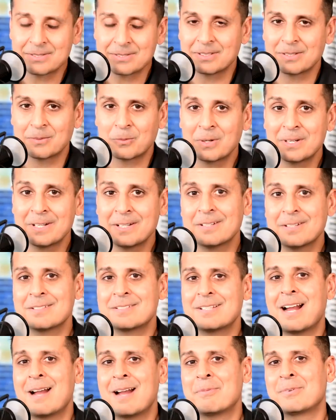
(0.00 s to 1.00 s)
it. What are your
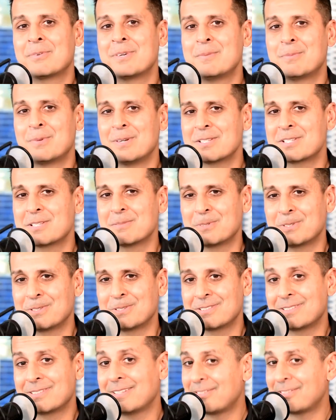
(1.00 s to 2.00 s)
top three
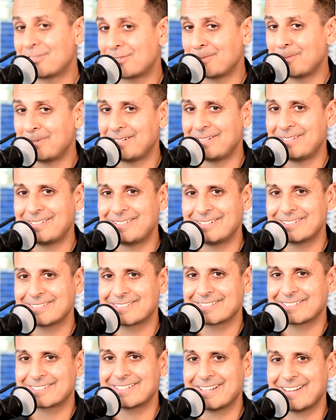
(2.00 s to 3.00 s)
principles that attributed to your
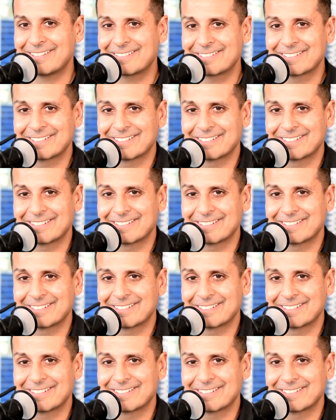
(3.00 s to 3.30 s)
success?